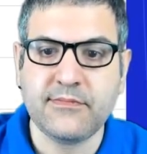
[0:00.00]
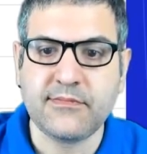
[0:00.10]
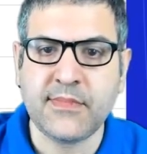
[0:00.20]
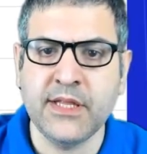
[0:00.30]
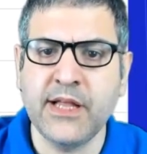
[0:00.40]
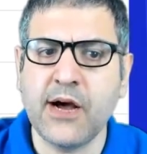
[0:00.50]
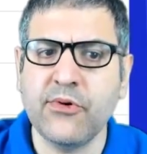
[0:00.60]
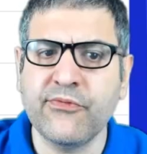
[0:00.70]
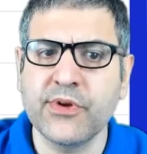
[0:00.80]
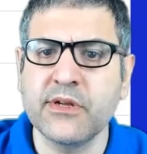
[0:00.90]
Now,
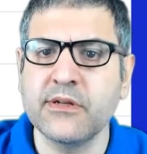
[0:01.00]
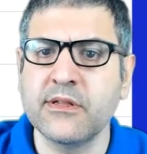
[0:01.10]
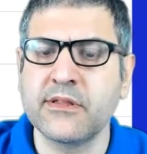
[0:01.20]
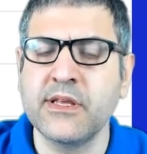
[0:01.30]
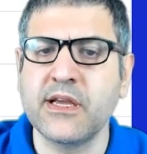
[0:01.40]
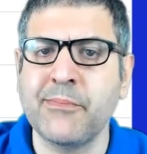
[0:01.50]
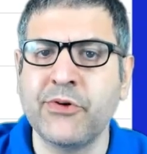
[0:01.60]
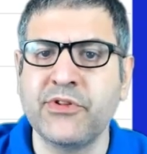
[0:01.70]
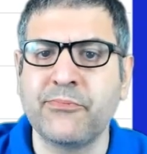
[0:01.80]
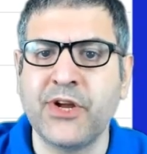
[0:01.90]
if we think
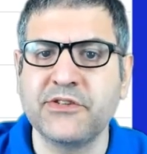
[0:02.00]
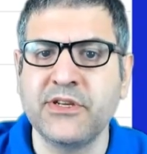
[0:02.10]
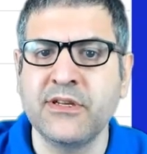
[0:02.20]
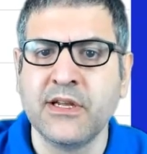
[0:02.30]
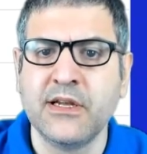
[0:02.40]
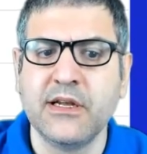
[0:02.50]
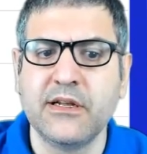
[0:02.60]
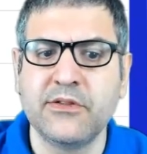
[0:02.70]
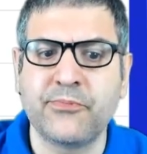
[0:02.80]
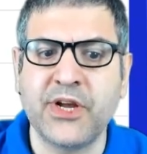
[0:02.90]
about the pricing,
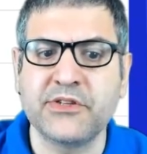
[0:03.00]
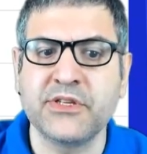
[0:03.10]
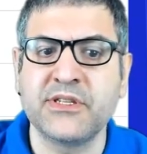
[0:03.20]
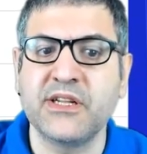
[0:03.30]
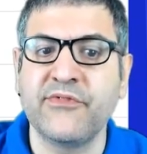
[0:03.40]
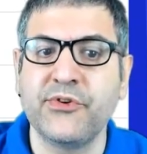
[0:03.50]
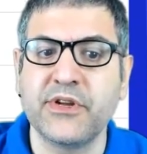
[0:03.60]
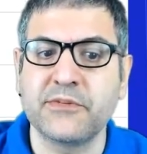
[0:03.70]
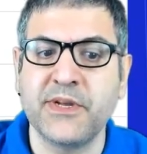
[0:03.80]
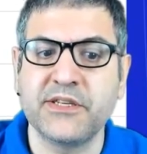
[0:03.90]
the price is not very
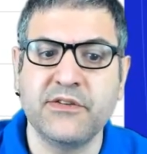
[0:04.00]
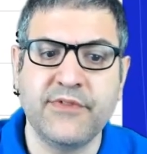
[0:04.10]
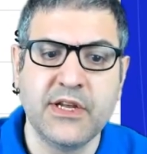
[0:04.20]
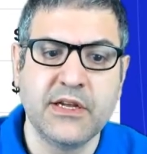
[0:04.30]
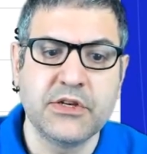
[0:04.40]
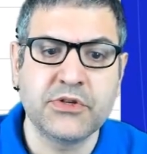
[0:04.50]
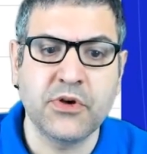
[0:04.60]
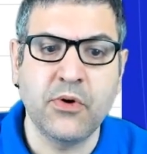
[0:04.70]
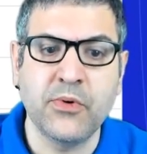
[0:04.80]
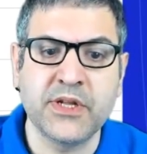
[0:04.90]
expensive.
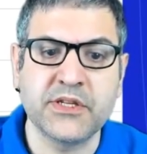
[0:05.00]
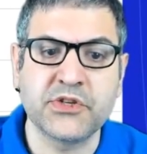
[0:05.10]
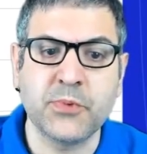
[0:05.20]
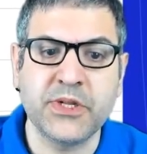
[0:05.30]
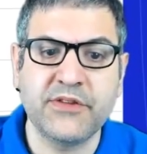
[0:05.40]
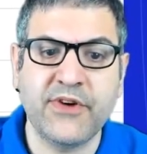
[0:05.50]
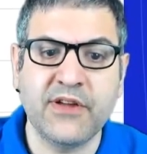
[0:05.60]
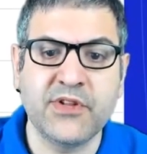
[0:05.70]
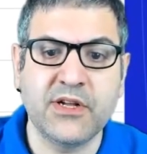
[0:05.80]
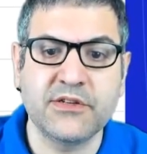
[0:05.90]
So it is
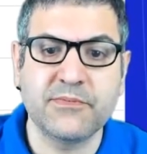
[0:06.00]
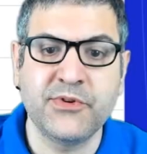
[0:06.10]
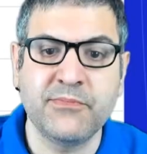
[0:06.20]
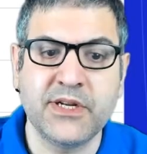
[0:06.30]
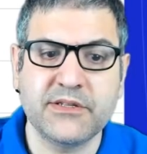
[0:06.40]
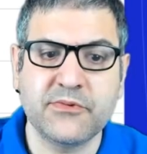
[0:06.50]
$25 per month.